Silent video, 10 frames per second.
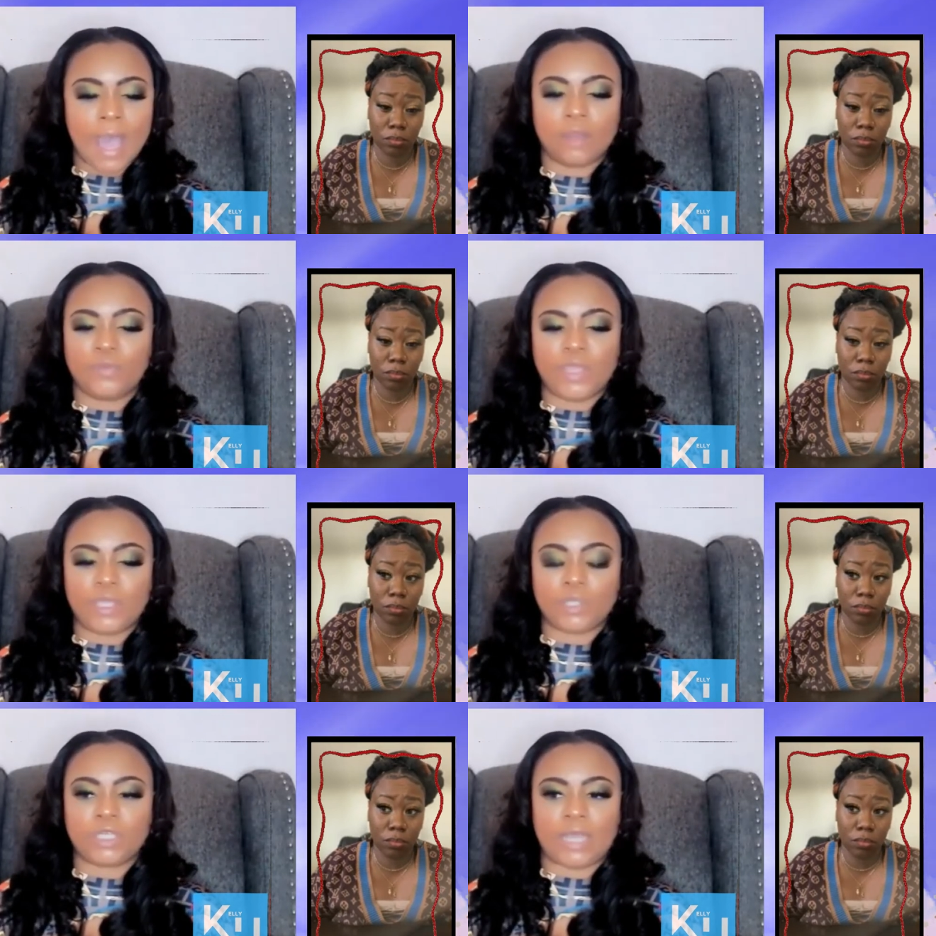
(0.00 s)
Speaker 1: I don't
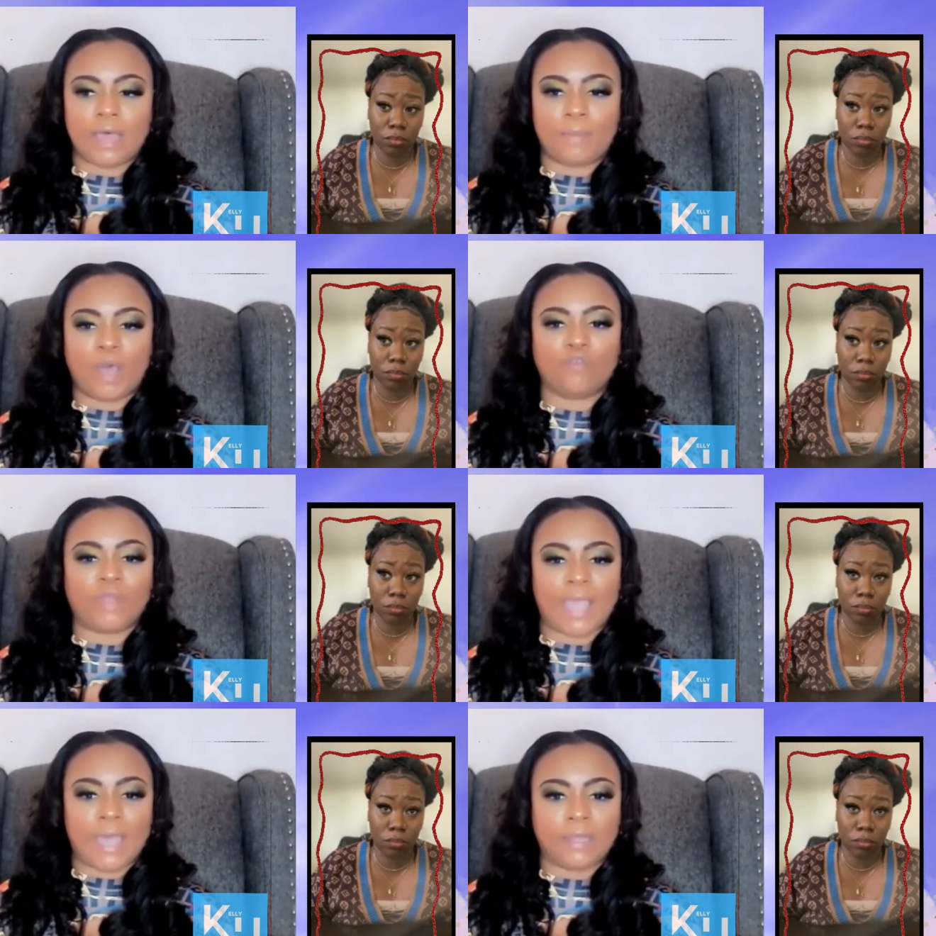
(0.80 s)
think you should lie about
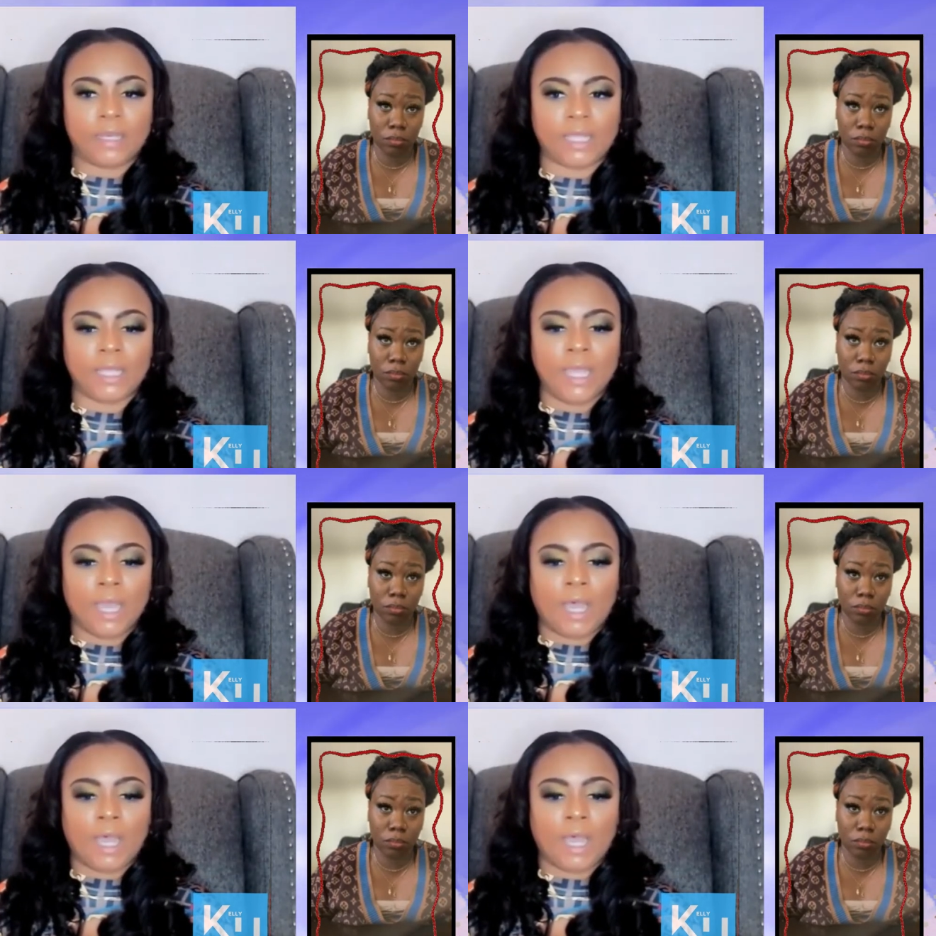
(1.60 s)
reality.